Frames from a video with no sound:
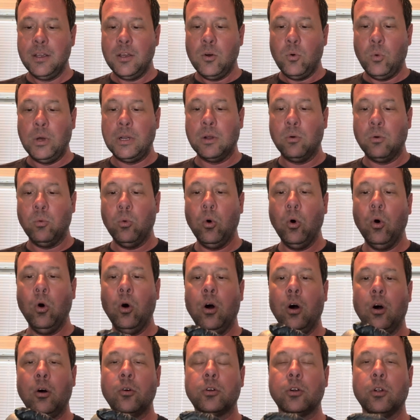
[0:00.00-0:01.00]
When the
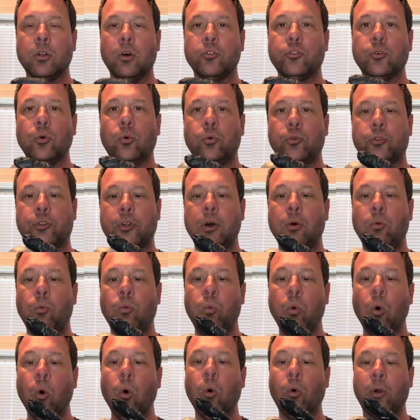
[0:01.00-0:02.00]
Warthog nozzle's
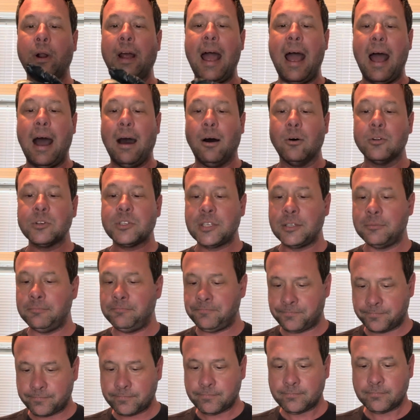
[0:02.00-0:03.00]
worn out,
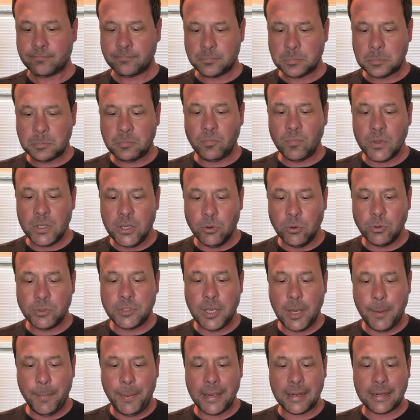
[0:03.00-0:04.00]
you'll
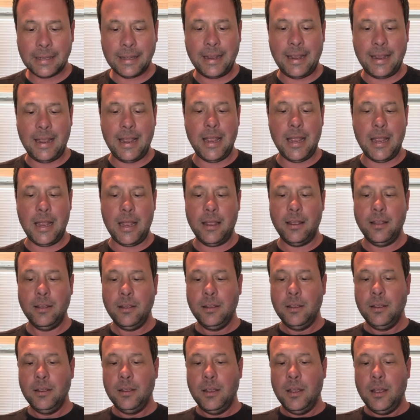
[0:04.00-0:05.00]
typically hear
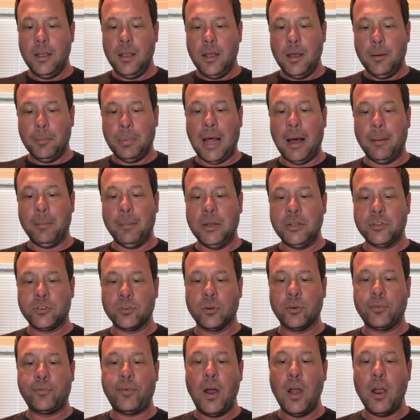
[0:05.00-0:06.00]
plumbers
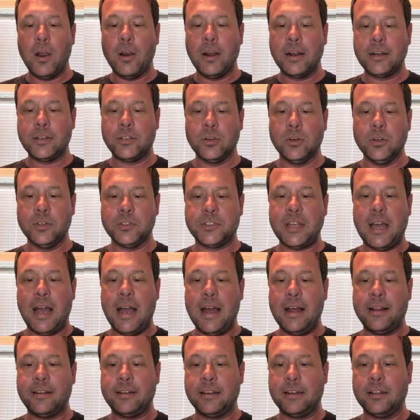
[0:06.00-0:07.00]
referring to it
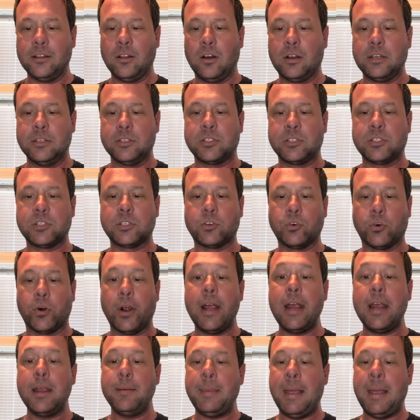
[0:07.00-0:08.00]
sounding like it's
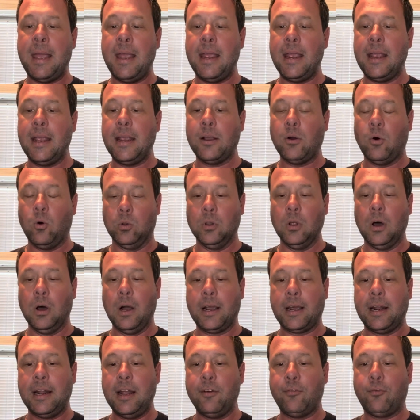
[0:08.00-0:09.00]
screaming, or
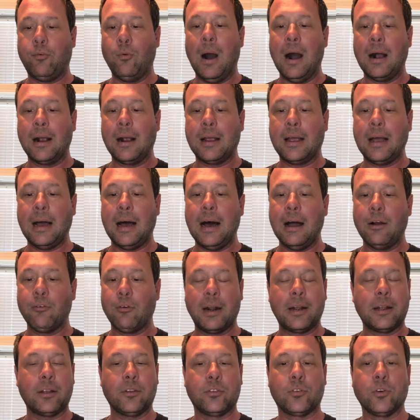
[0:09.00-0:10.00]
like an F1 car
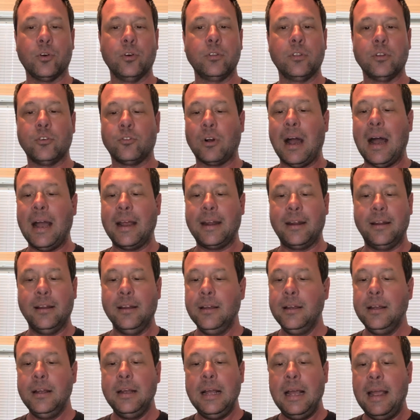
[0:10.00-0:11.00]
running through the drain.
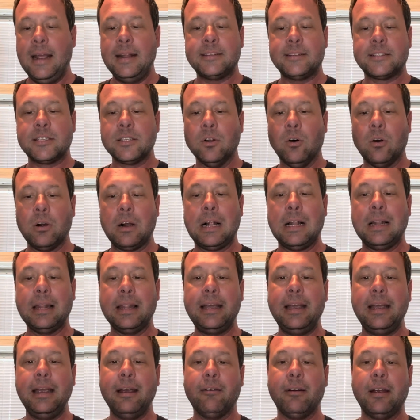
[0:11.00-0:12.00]
It's not
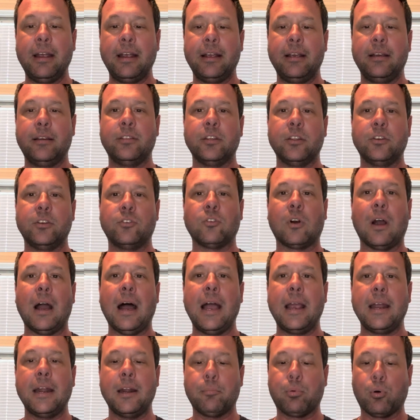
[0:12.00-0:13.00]
clearing the
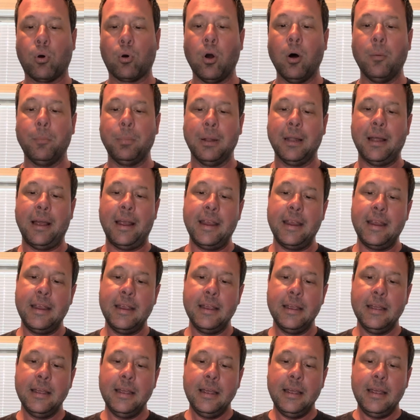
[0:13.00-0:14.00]
drain properly
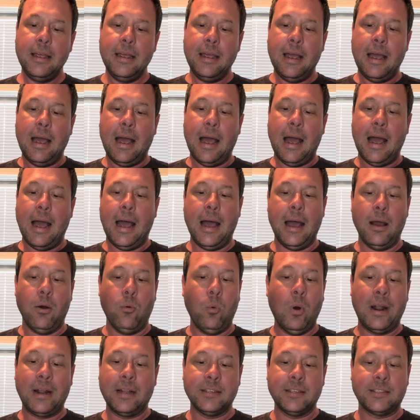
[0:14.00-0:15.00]

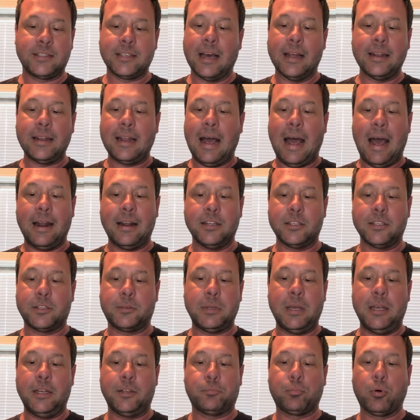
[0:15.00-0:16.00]
when it's done that, and
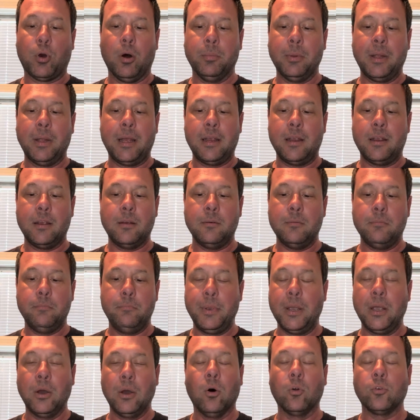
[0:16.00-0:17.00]
it's probably
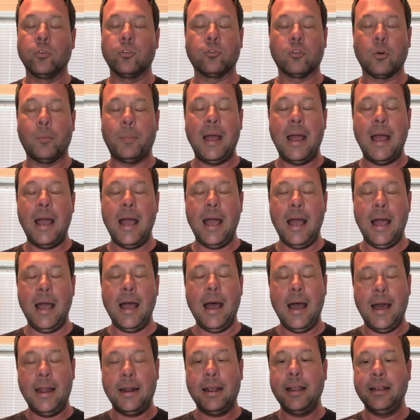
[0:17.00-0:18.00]
beyond repair,
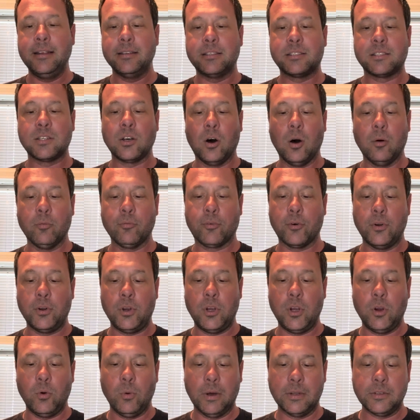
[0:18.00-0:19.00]
and it is time for a
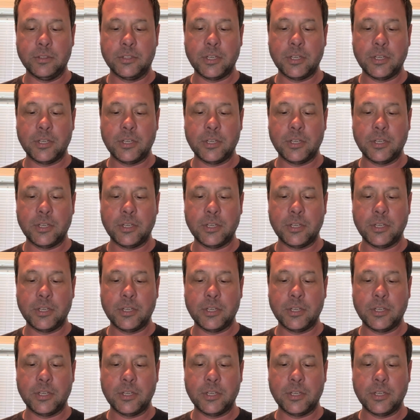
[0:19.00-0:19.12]
new one.